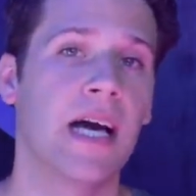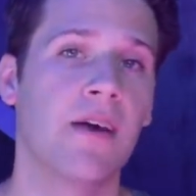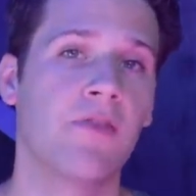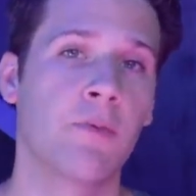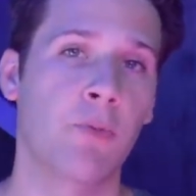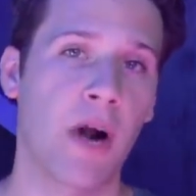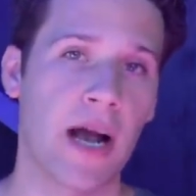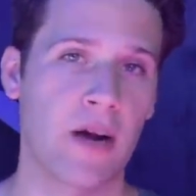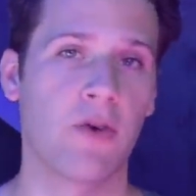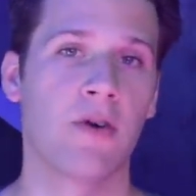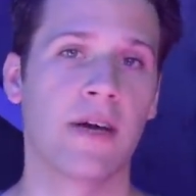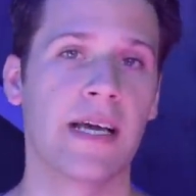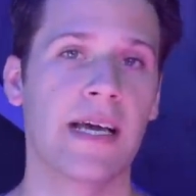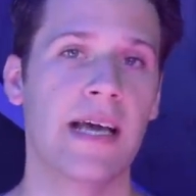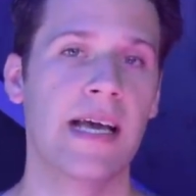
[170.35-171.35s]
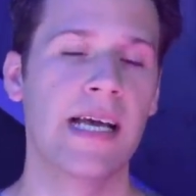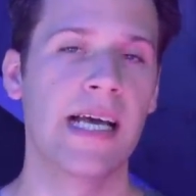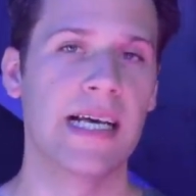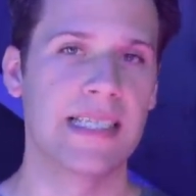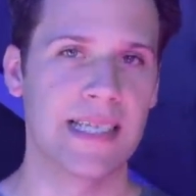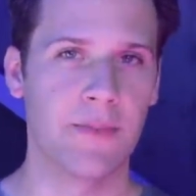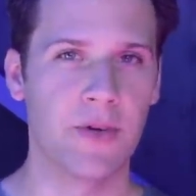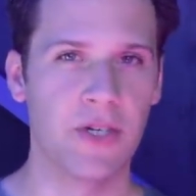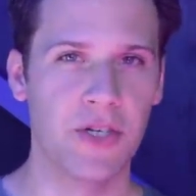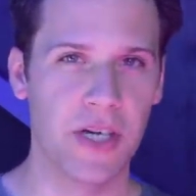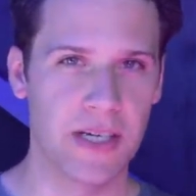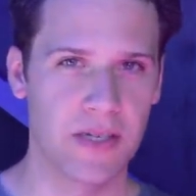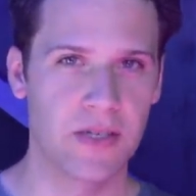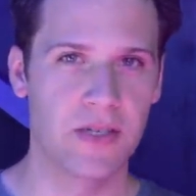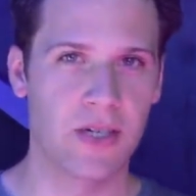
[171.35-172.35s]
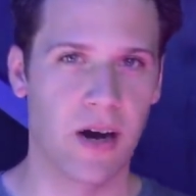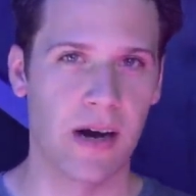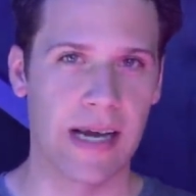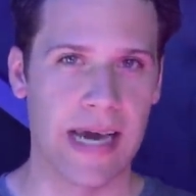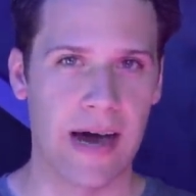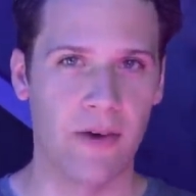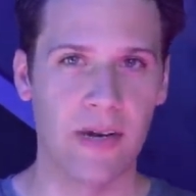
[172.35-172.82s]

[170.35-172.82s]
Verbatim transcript: of a priority as someone just starting out,